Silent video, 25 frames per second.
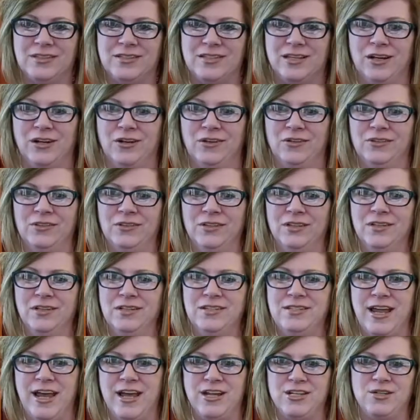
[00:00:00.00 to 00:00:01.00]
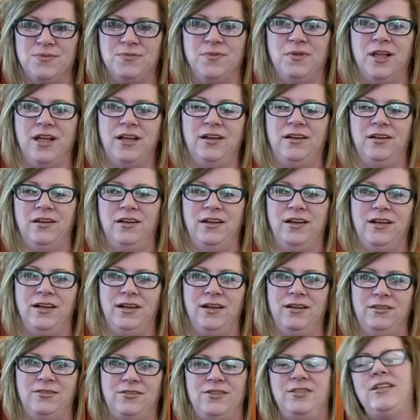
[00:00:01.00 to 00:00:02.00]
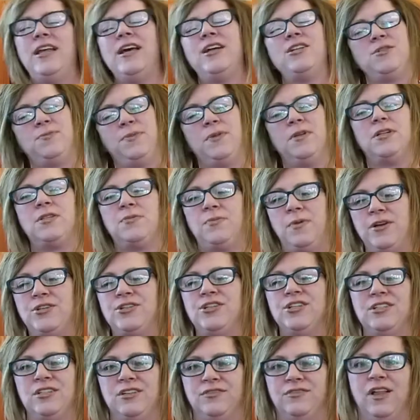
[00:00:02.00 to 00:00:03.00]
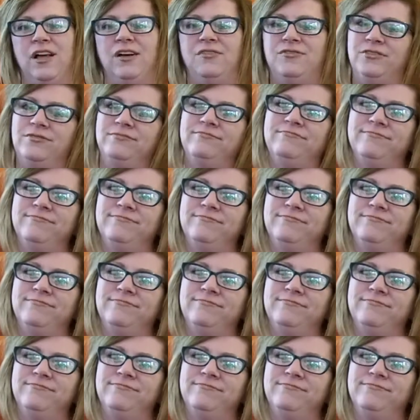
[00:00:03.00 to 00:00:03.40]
So tangible expressions of love.